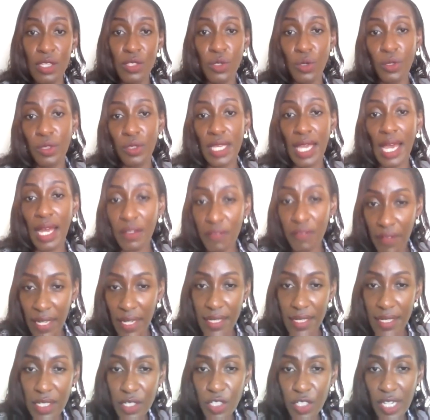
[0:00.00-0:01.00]
So the
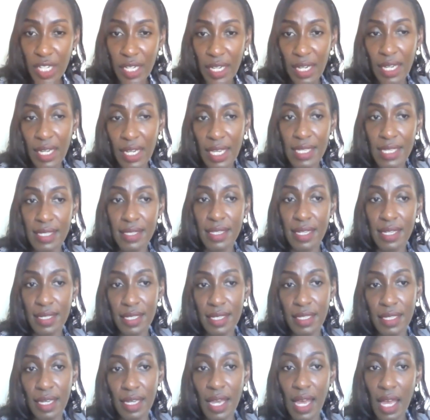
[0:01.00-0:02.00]
advantage here is
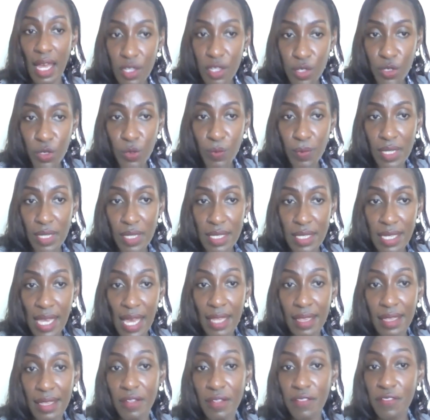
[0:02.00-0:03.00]
that the customers
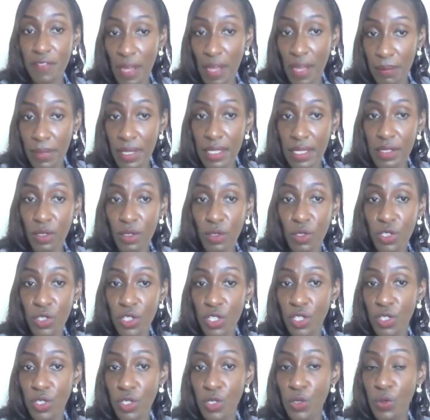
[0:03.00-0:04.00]
and their families
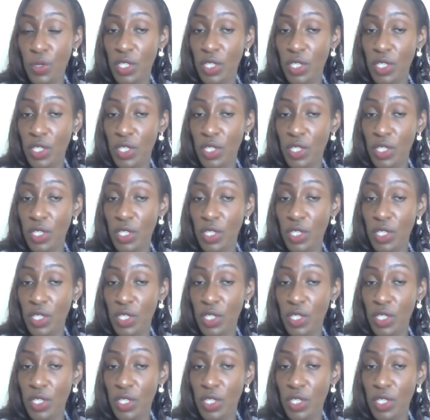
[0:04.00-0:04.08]
continue